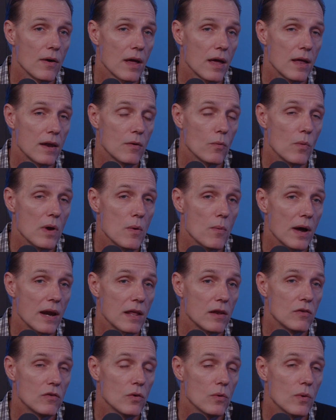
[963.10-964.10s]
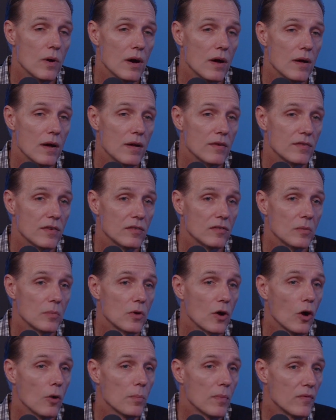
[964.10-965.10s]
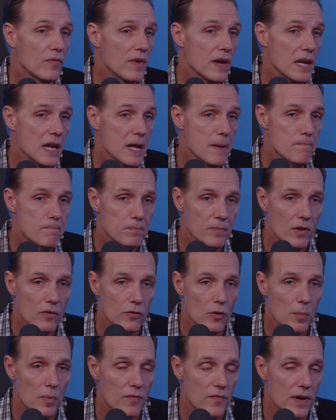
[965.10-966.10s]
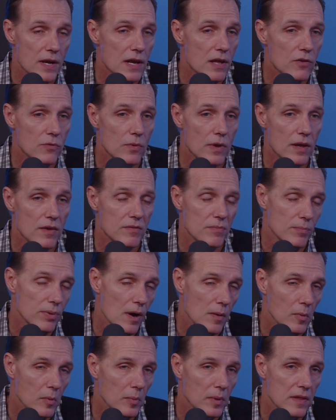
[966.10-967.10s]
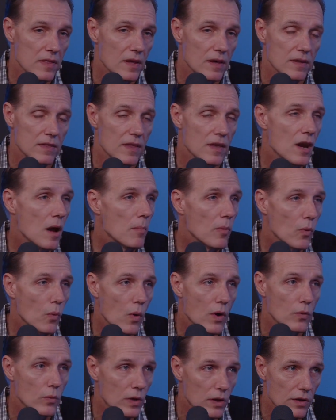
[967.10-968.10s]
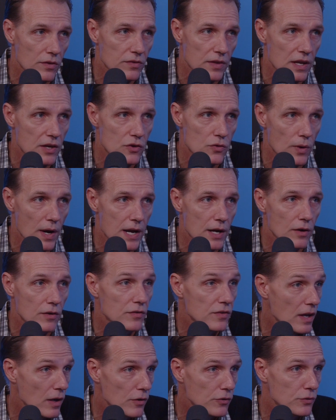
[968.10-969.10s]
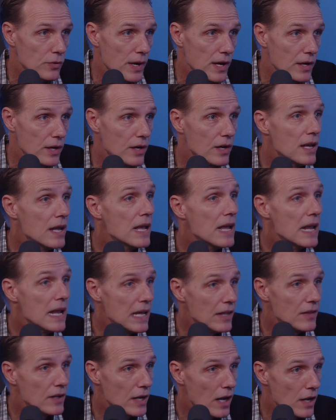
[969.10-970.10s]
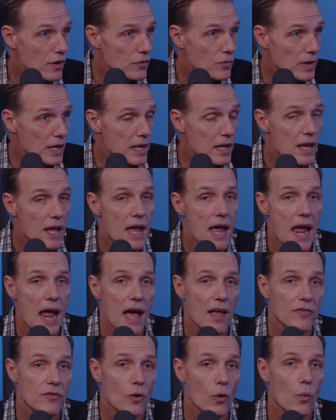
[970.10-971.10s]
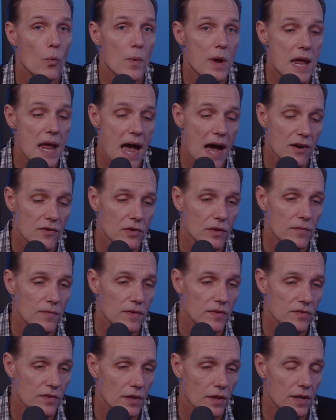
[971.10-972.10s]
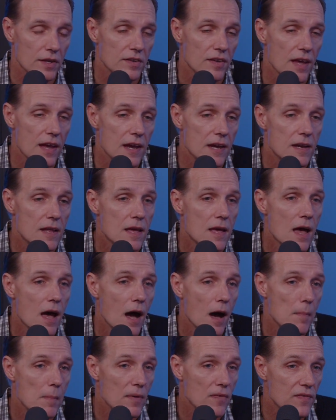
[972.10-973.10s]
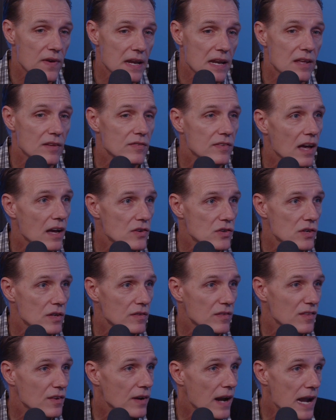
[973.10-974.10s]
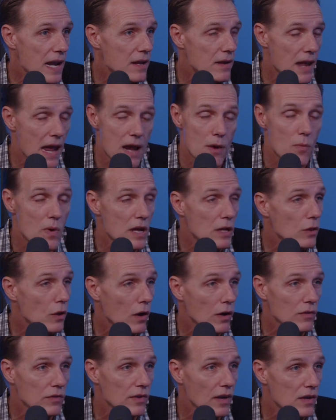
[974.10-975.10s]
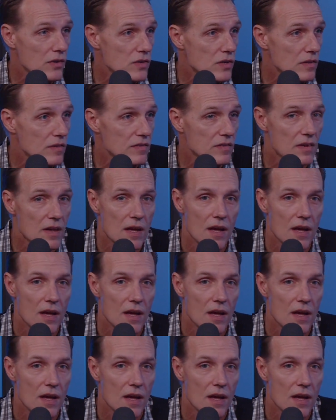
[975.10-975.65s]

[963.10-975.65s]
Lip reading: and we went into a system called Buffini. So Buffini is probably the number one real estate sales trainer in the country. And so we actually facilitate Buffini sessions. They're 8-week long sessions,